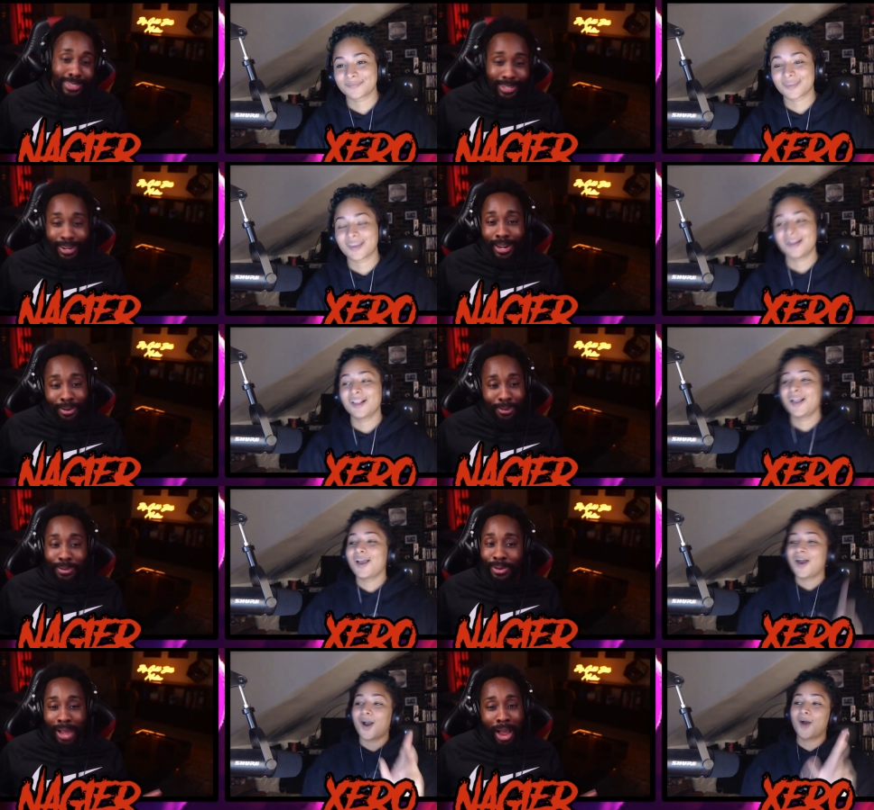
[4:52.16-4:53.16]
Speaker 1: hear it. How,
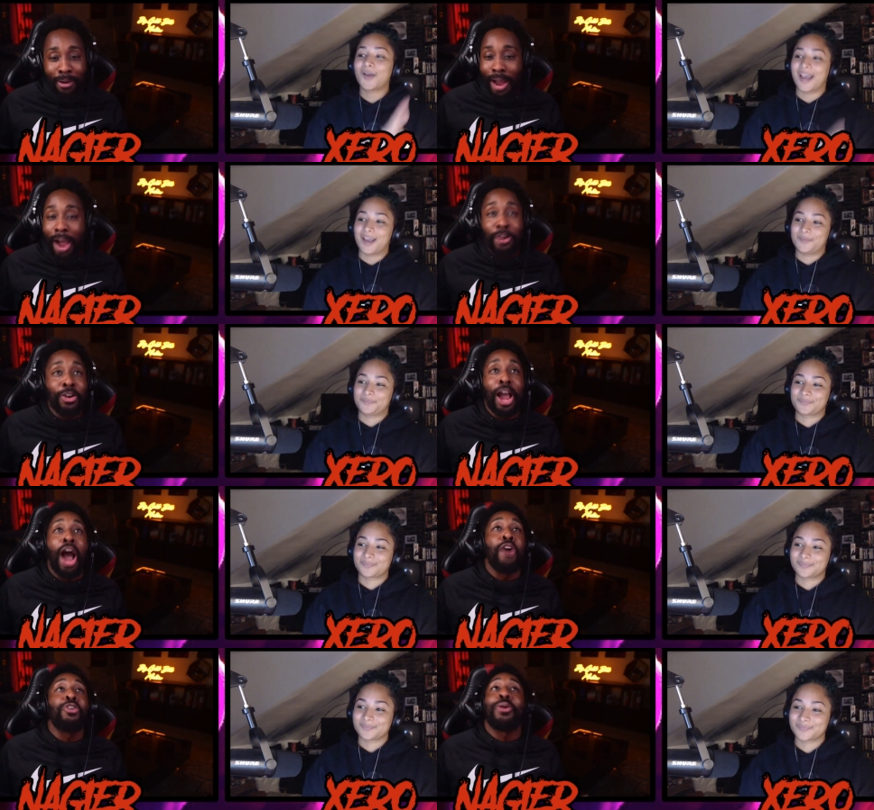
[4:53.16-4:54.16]
okay. how, how,
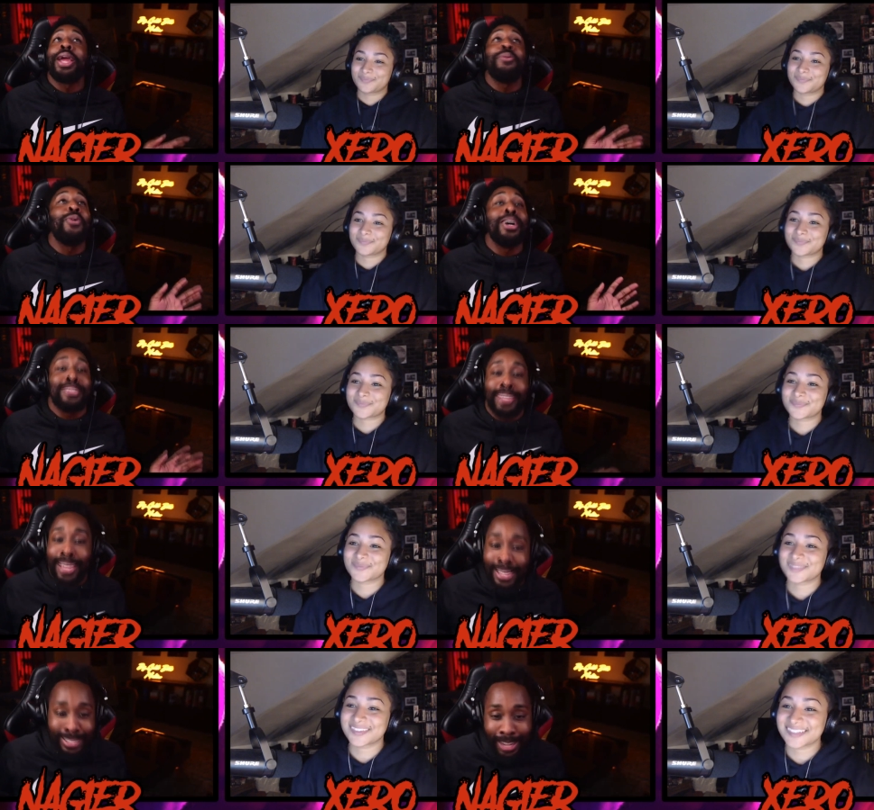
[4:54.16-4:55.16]
great was
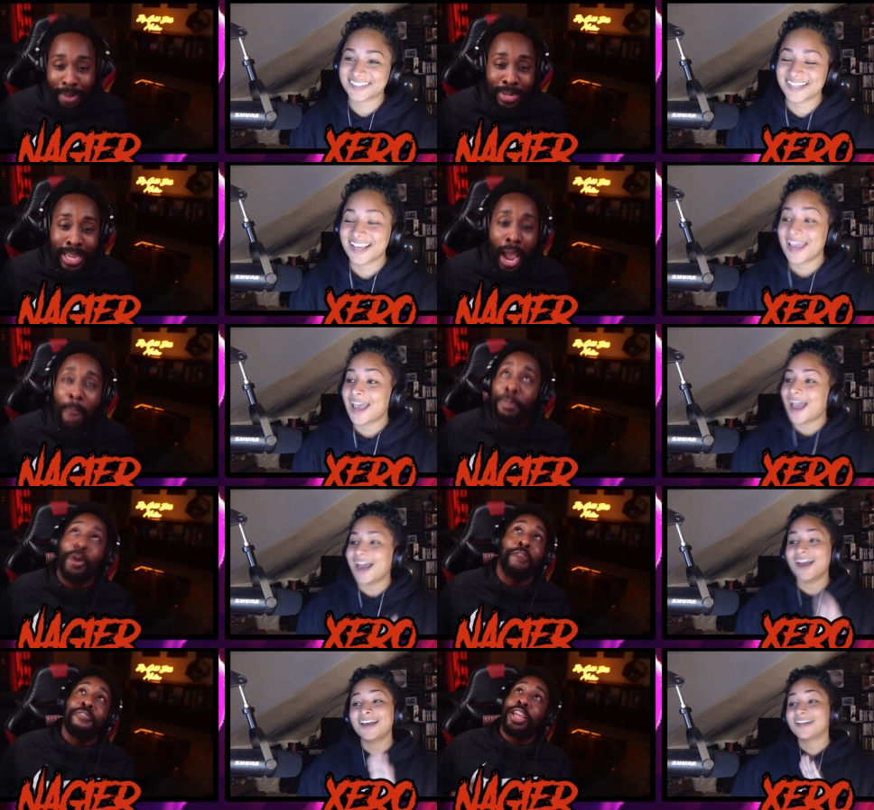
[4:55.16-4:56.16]
it? Tell me how
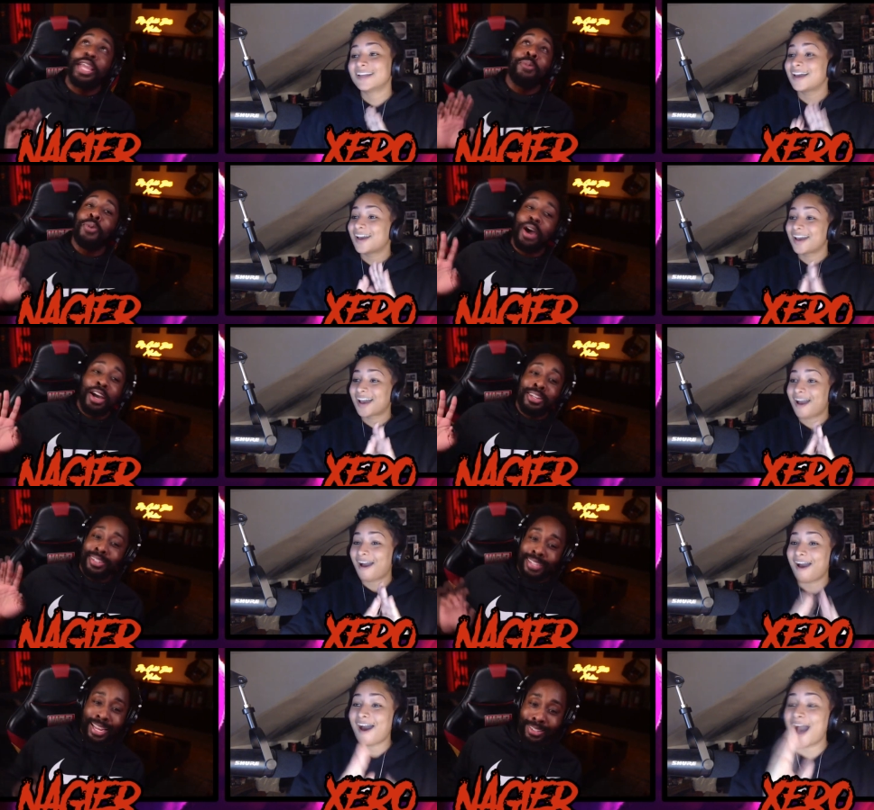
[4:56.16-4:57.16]
perfect it was. It's
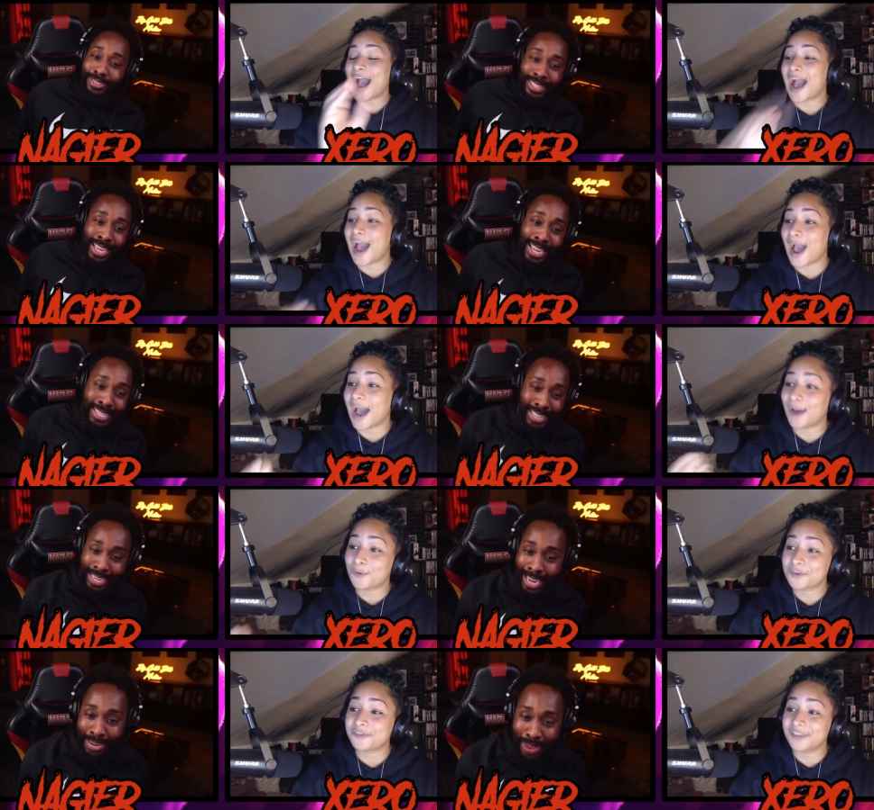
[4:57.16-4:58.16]
like those kids our that
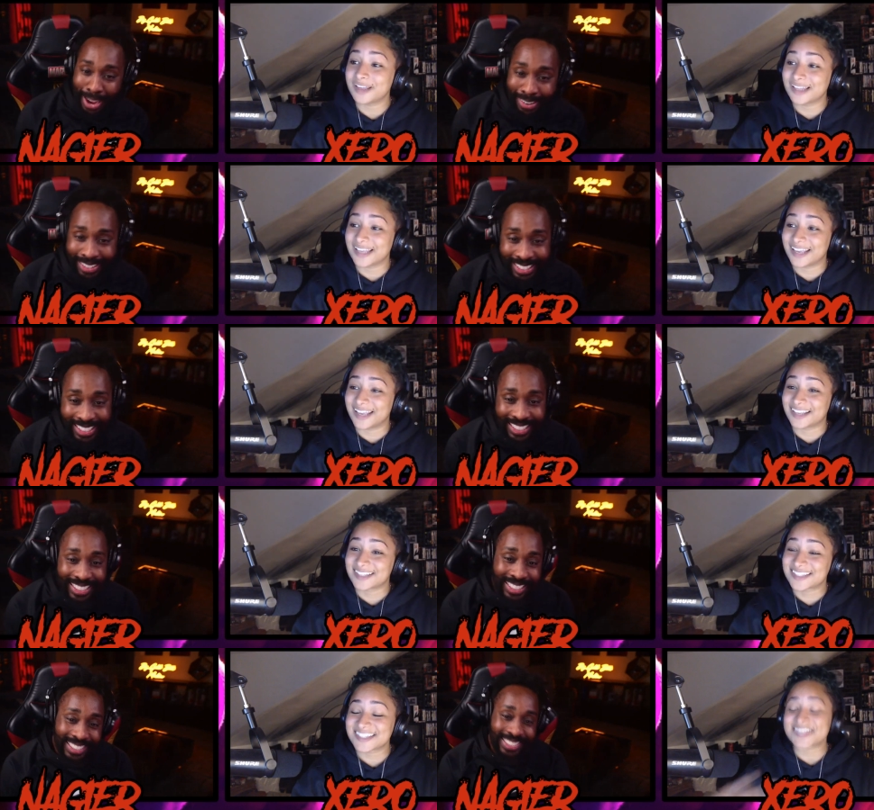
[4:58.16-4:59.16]
came
Speaker 2: feelings.
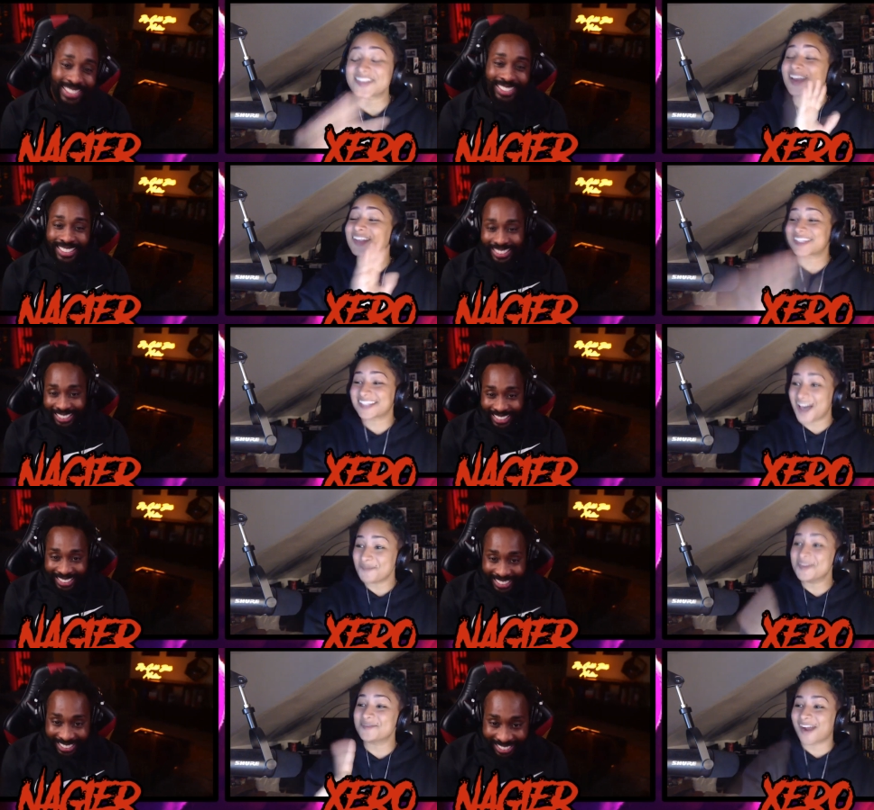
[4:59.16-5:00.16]
Out. Stop it
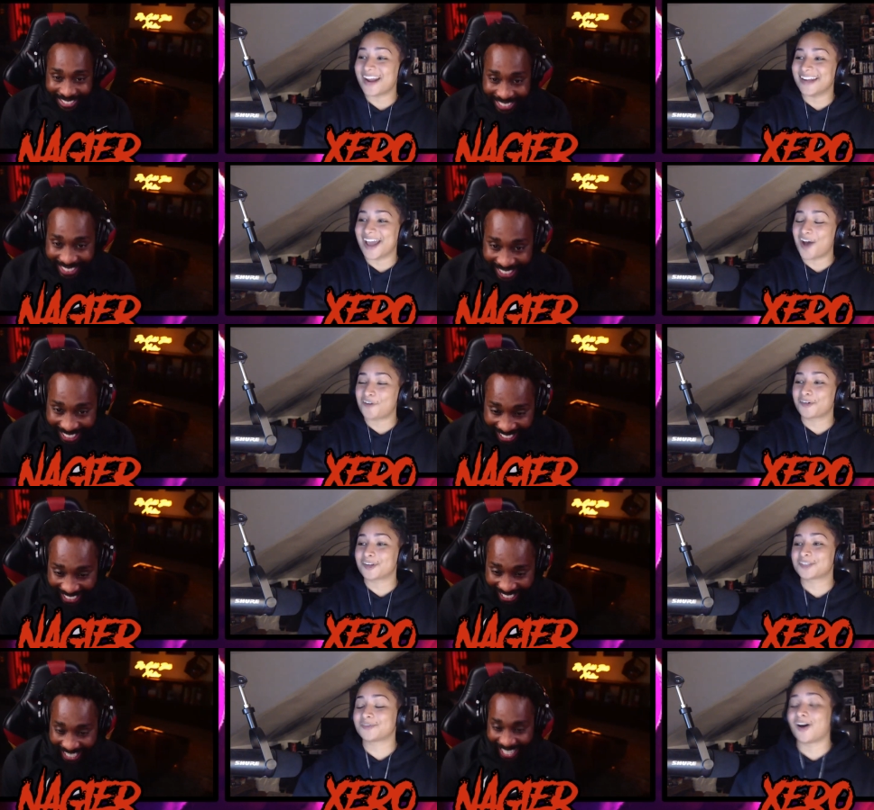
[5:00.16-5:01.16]
right now. First of
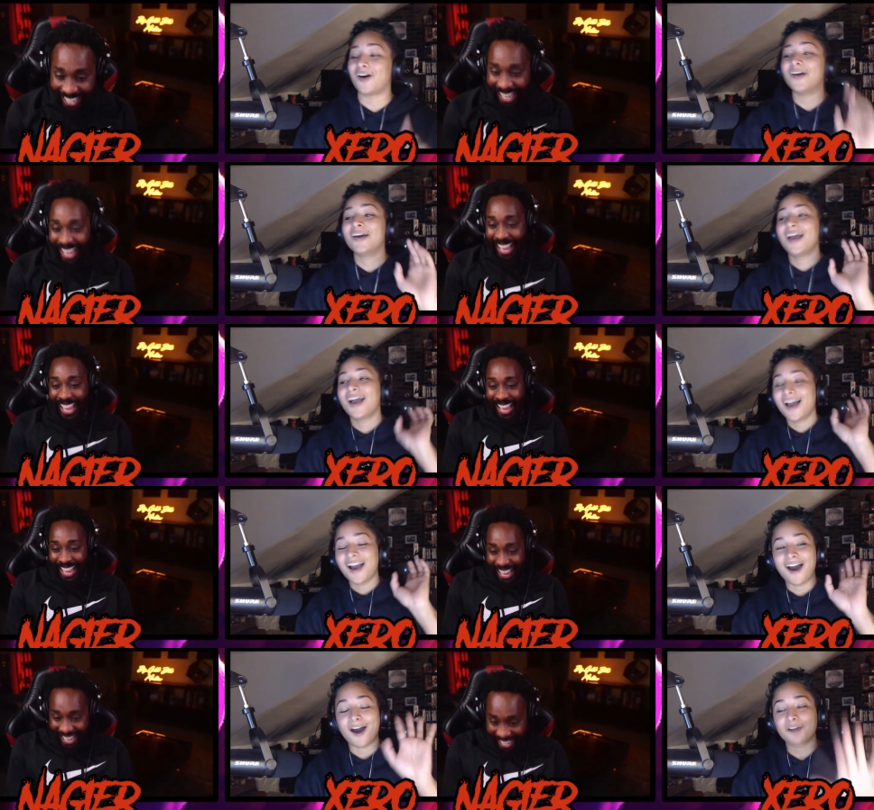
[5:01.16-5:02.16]
all,
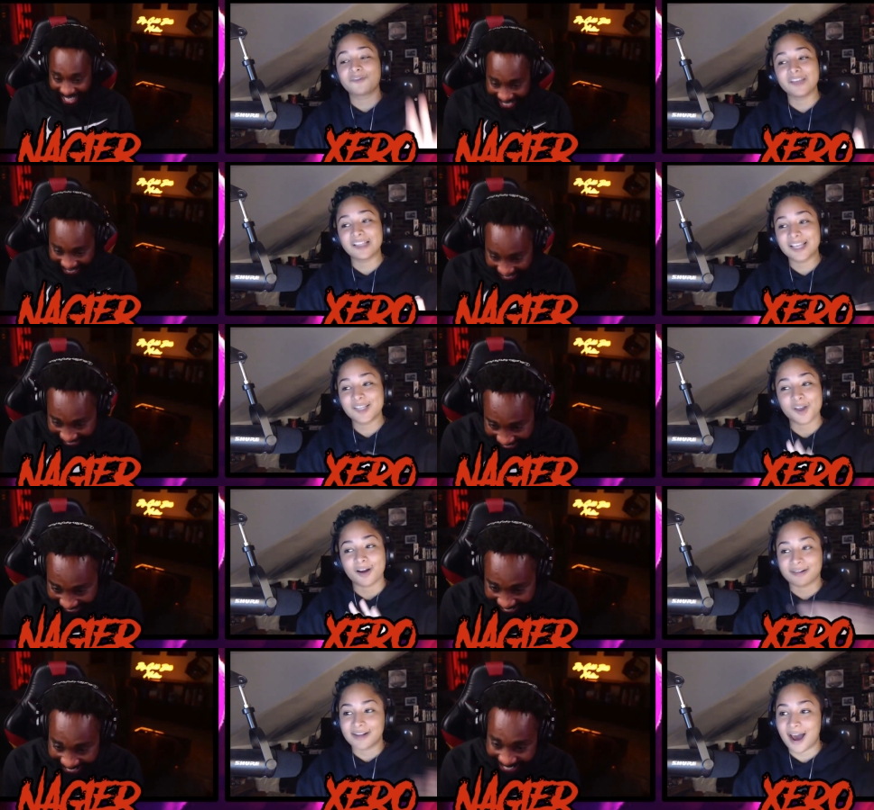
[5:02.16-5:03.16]
our feelings are
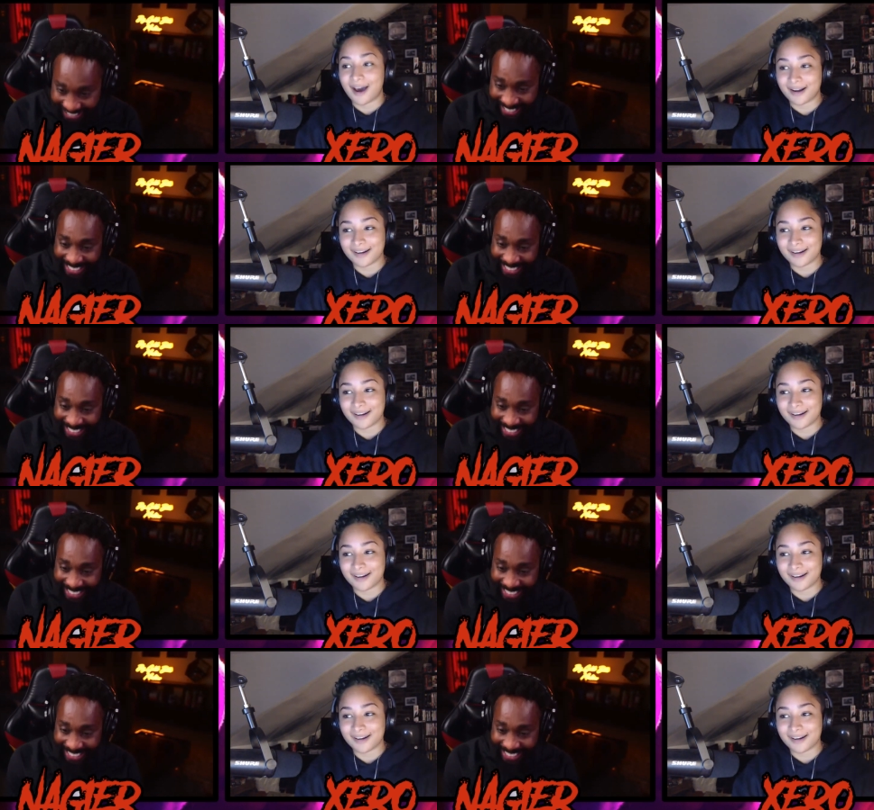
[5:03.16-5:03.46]
not